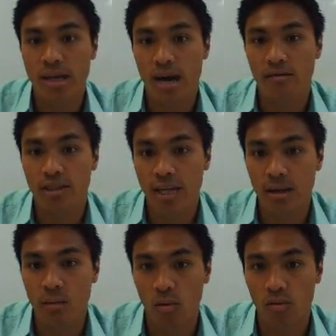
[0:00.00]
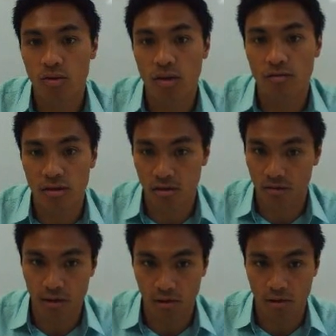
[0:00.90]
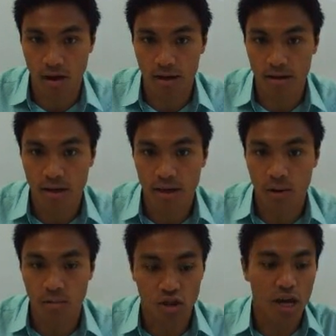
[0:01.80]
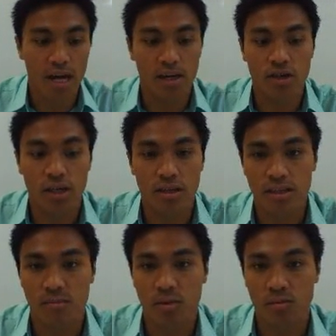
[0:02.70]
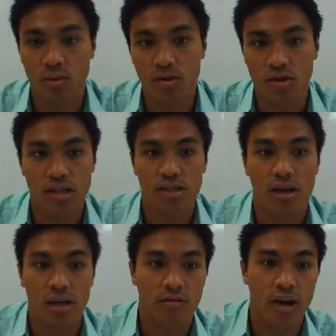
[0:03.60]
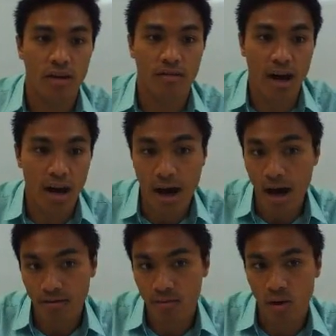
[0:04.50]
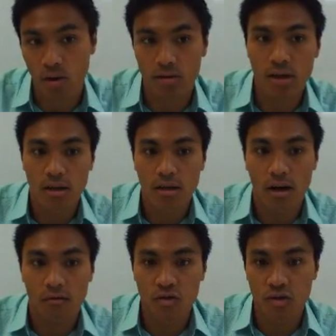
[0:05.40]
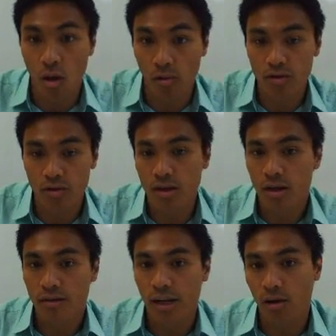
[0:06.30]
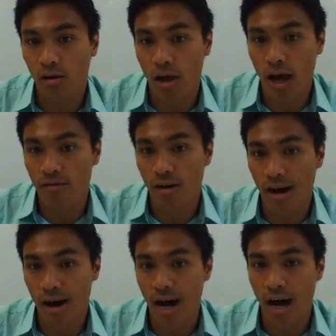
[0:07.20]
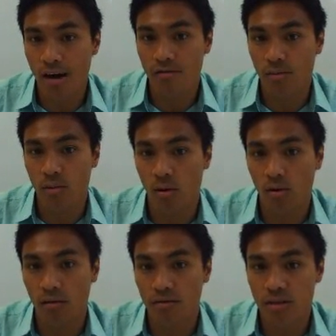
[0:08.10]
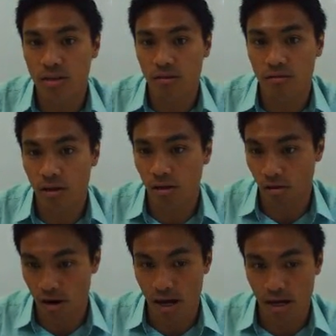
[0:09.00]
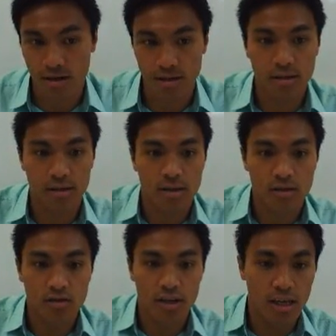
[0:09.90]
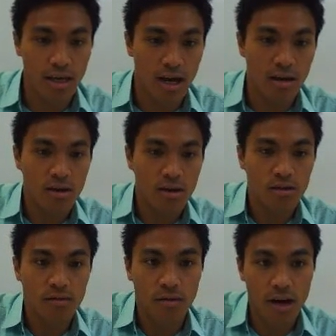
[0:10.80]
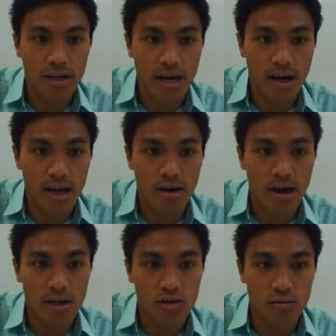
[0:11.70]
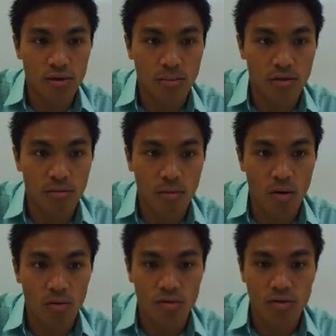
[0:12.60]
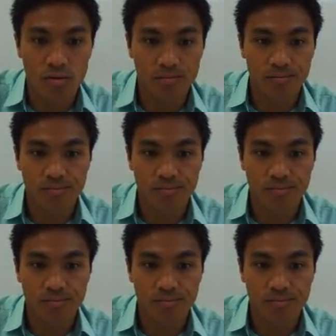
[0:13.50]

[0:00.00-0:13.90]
have 10 moles of silver chloride. They will change in the same proportion. Just like if I have half a mole of salt, then I will have half a mole of silver chloride. So here, to find out our actual number of moles,